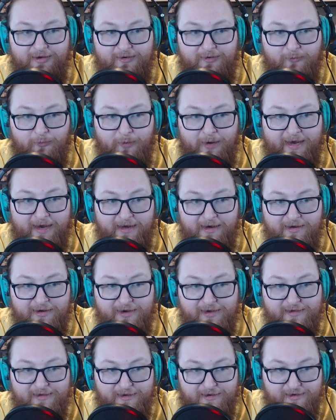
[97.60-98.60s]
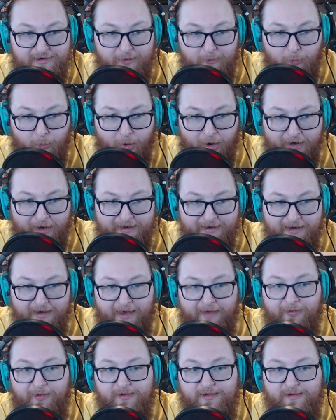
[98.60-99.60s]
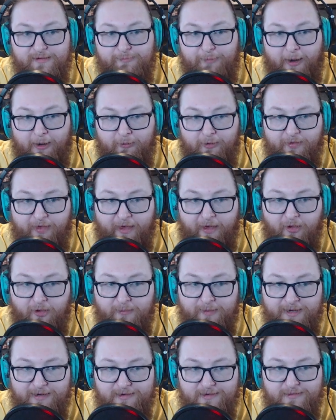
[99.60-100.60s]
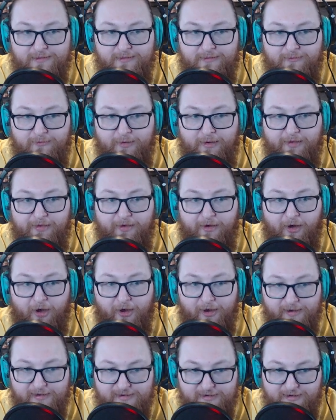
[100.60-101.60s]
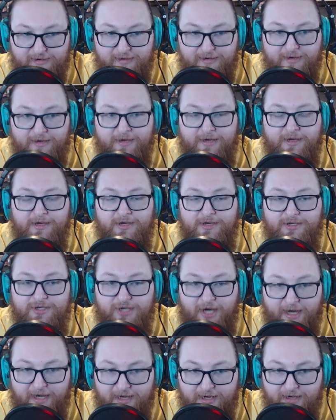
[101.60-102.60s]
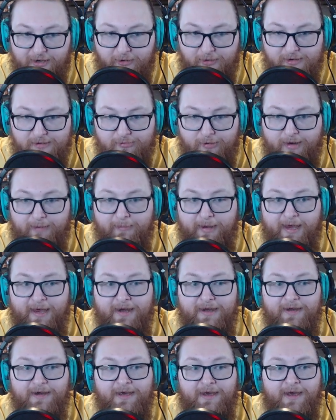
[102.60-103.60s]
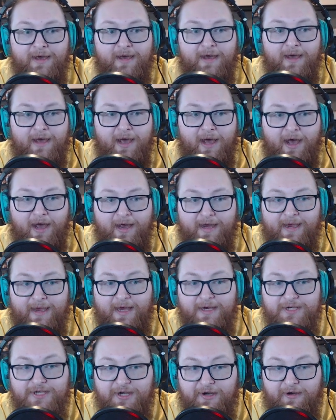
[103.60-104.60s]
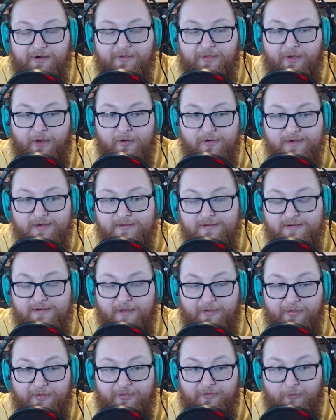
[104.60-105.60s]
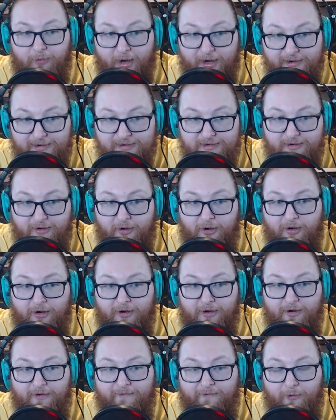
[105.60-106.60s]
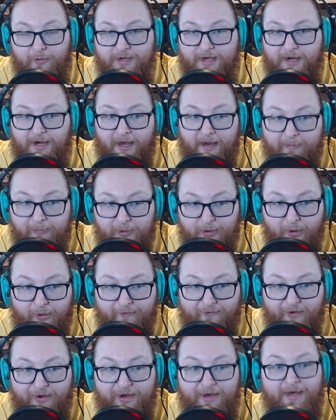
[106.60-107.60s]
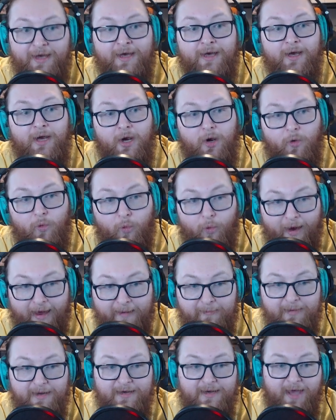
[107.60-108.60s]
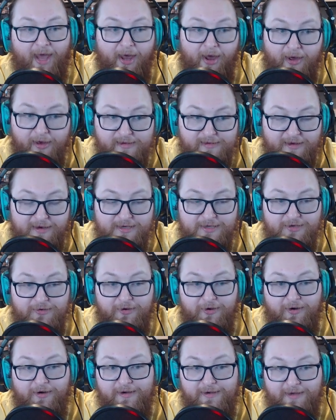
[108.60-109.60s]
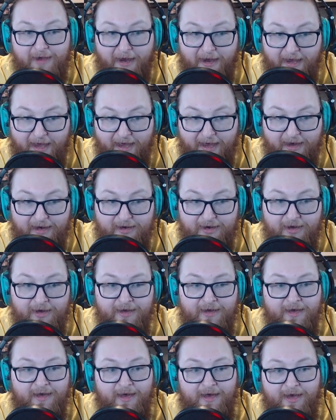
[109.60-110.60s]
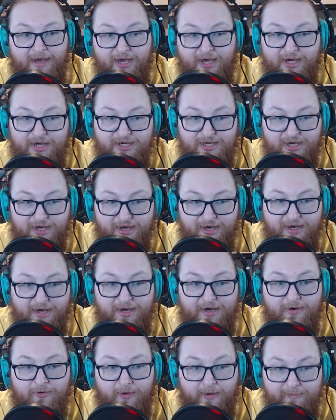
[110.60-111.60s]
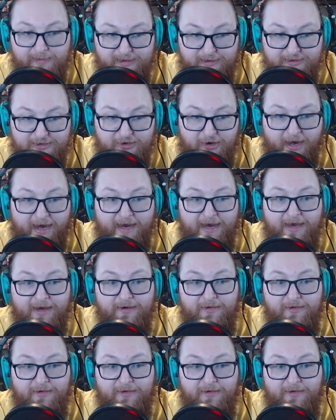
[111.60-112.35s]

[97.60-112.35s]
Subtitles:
we get into 61, and this is Power the Elements with Asa, Shiny Neo Swingman. Kashtira Theosis and Thrust are Photon Hypernova. Quem and Chaos Angel are Syac. Hita, Crimson Dragon,